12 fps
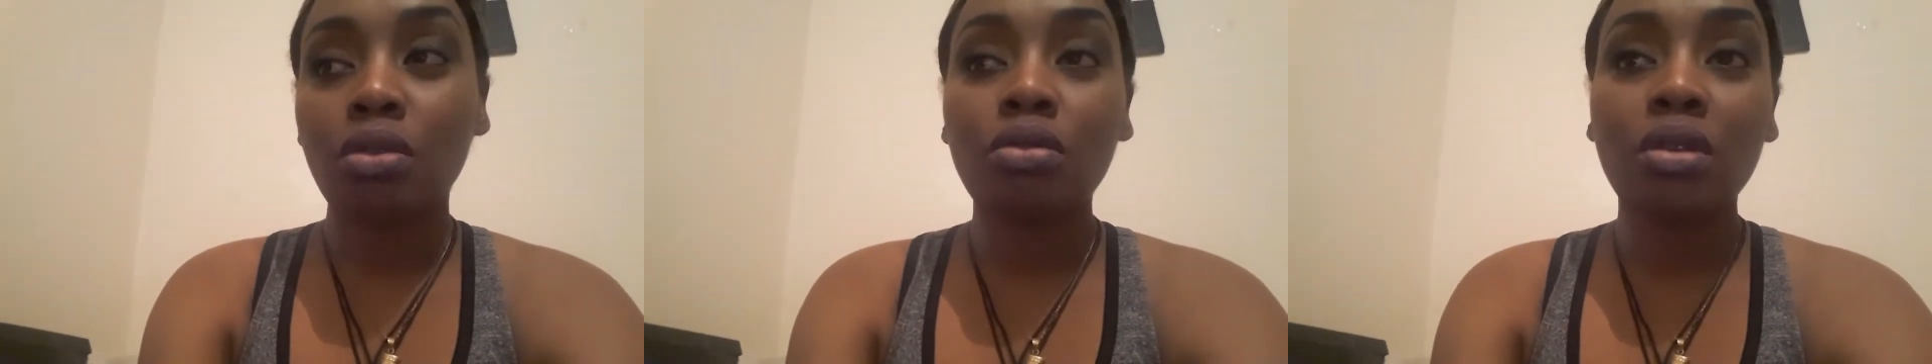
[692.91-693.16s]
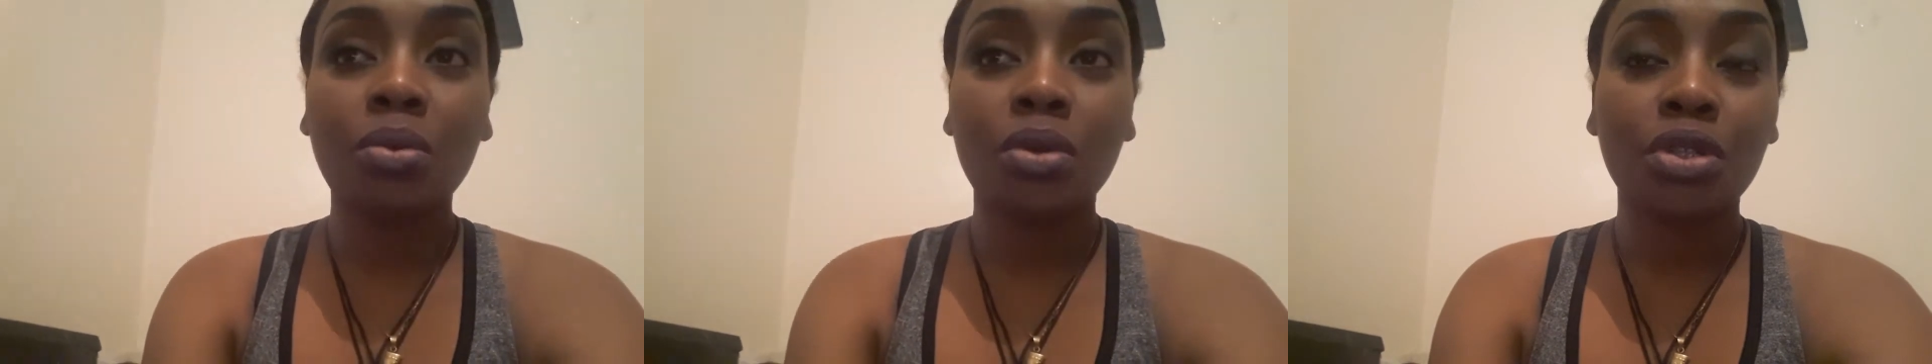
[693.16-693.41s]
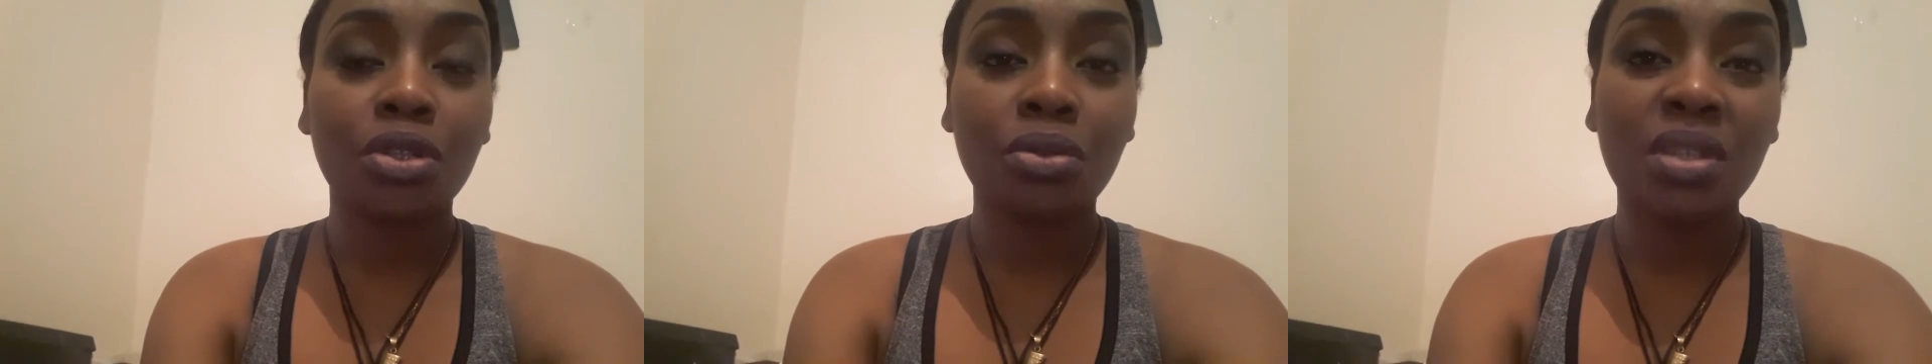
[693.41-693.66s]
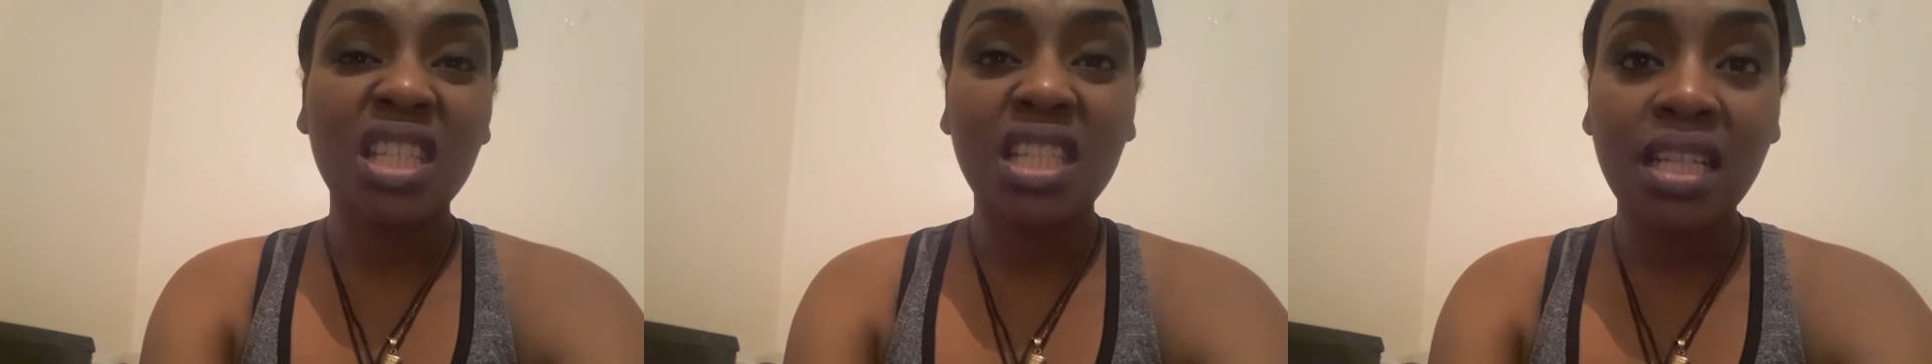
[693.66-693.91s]
All you want to do
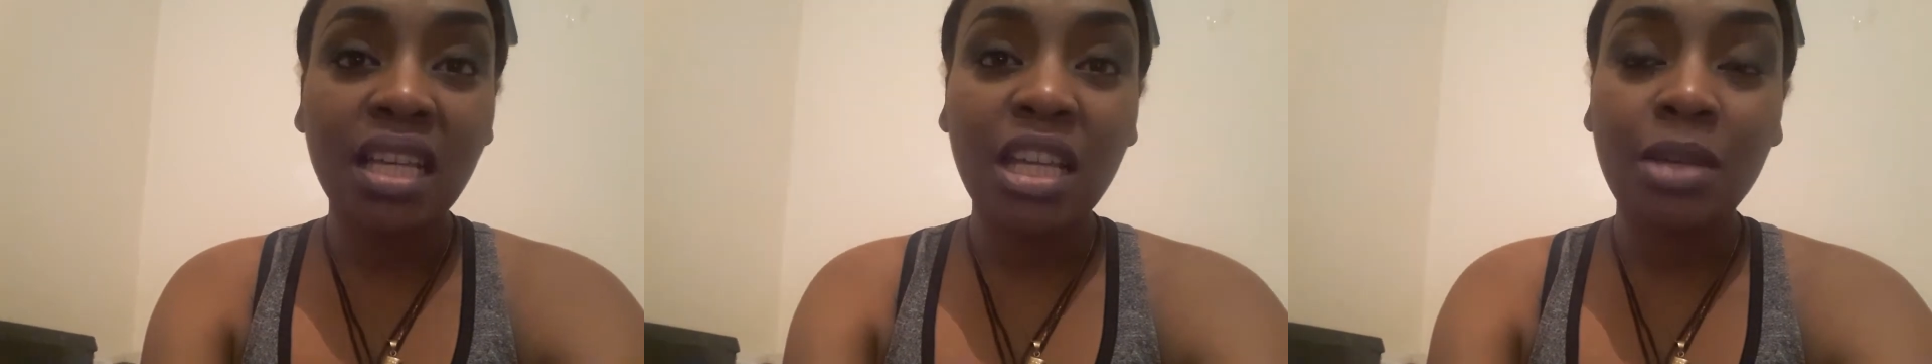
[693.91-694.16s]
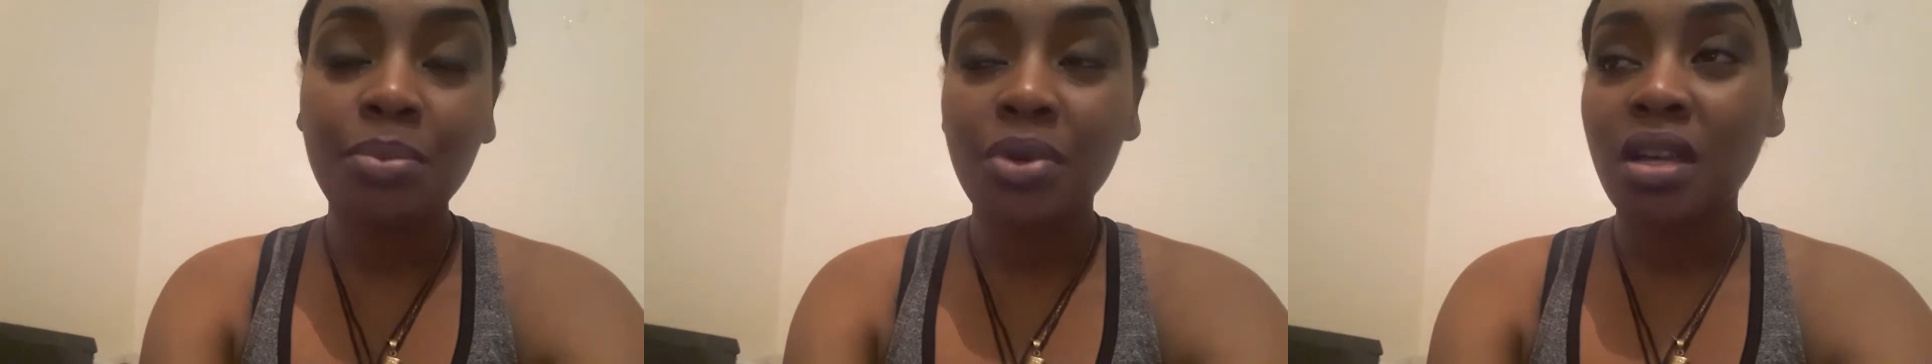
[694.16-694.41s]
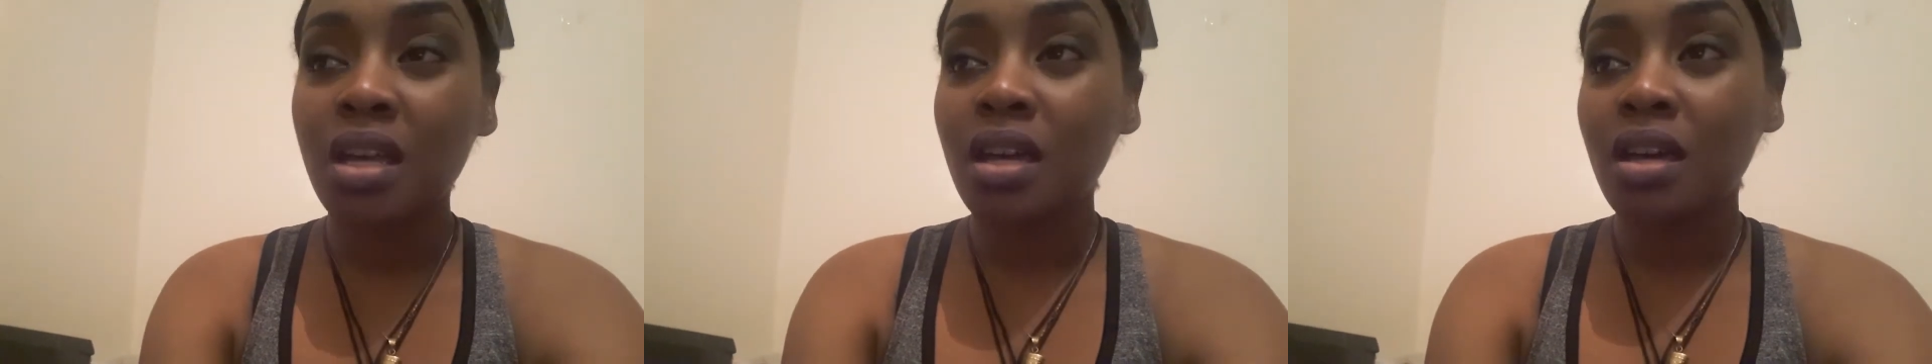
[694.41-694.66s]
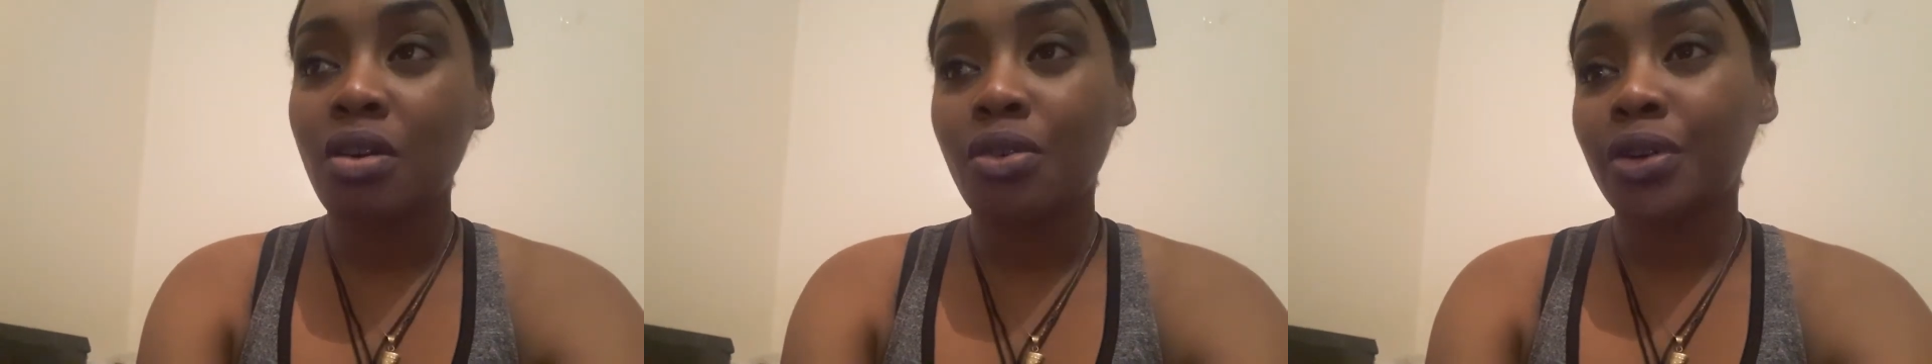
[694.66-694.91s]
is sleep
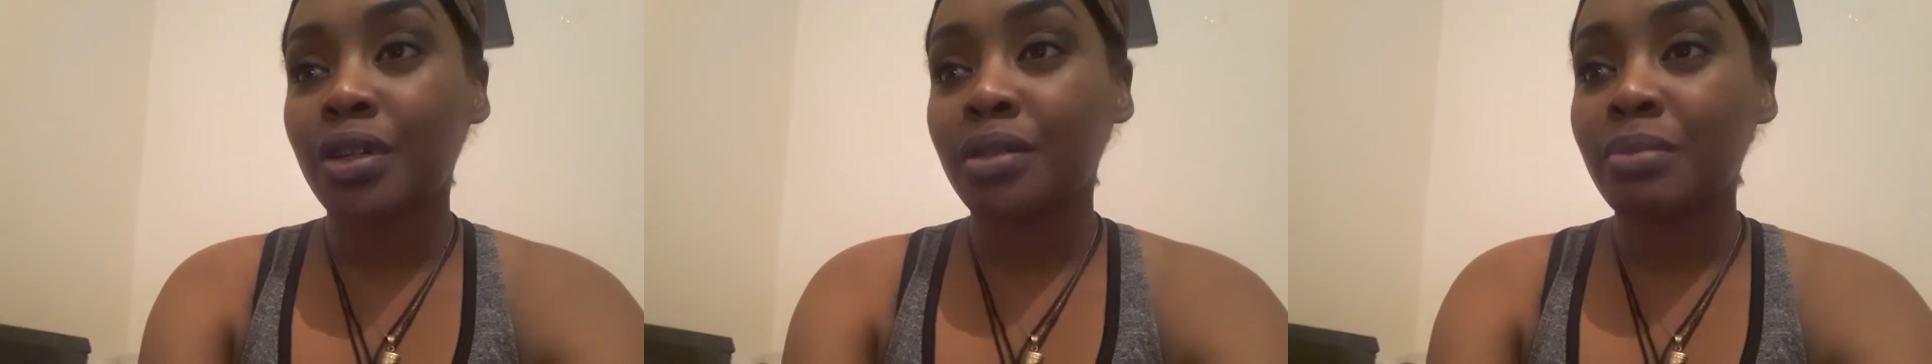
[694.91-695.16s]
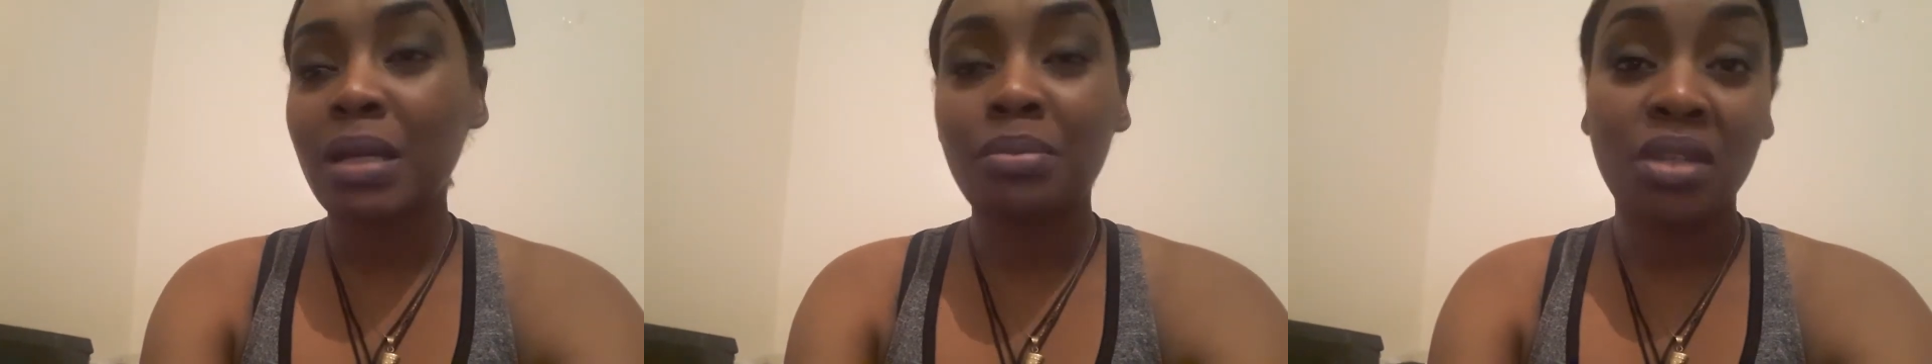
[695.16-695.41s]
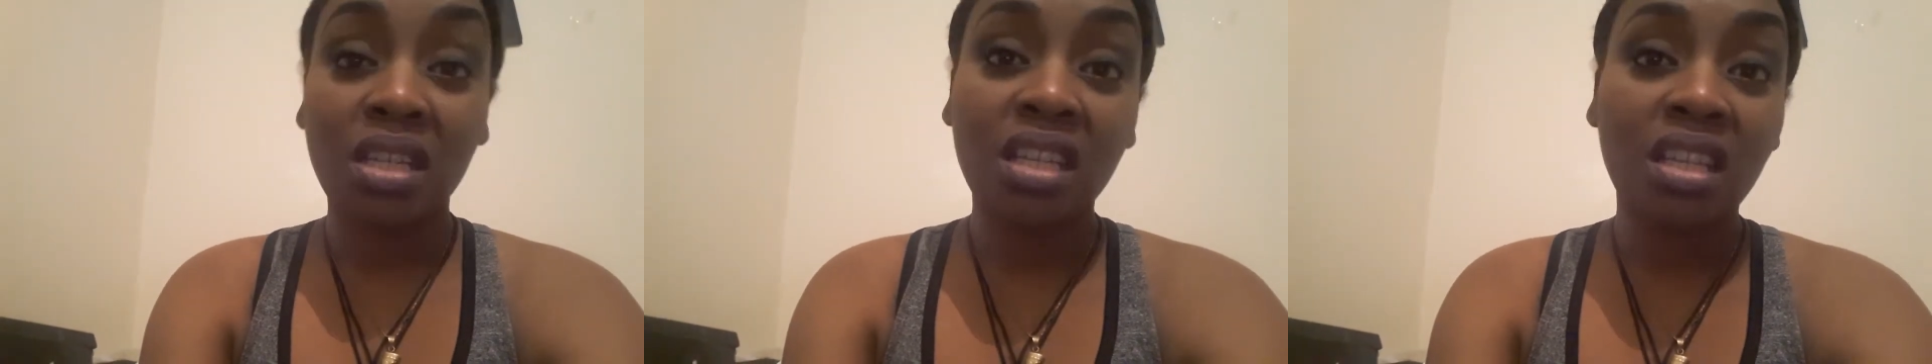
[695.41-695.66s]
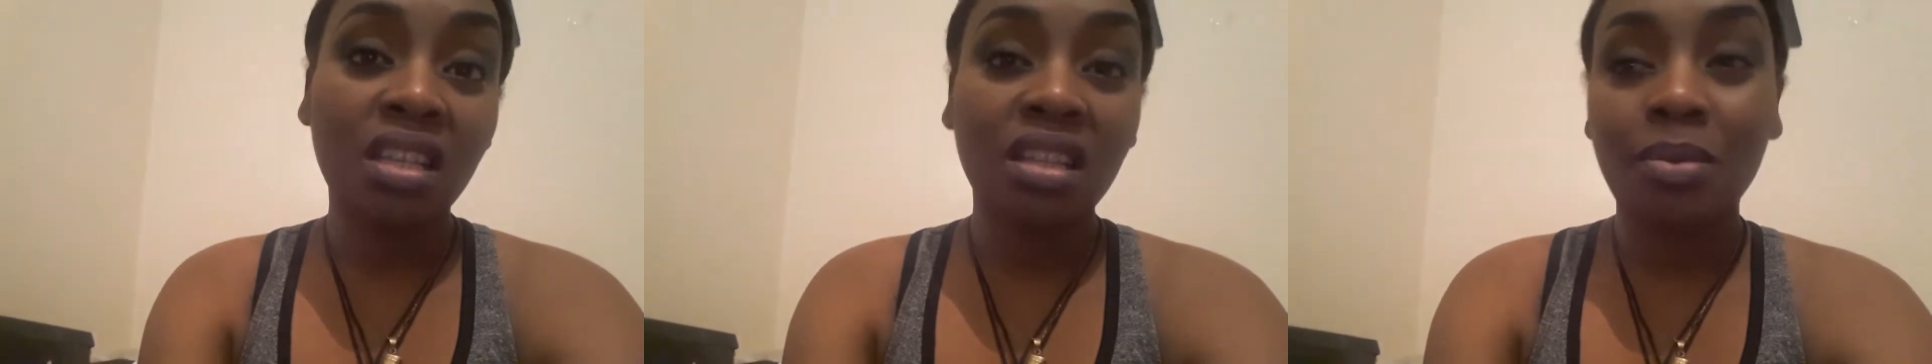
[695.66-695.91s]
or maybe
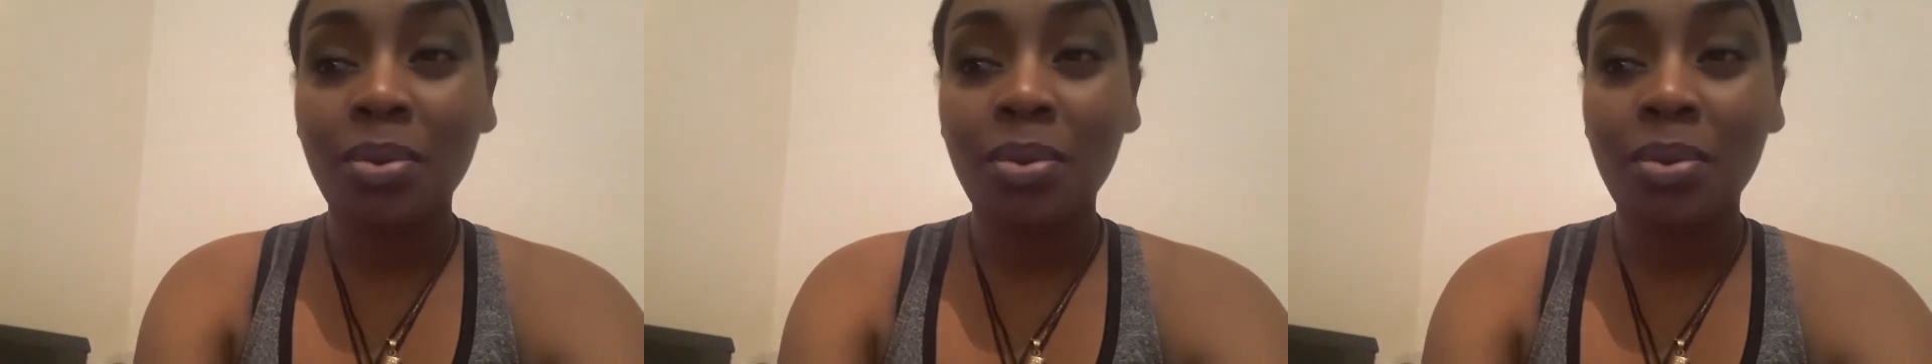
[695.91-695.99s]
eat,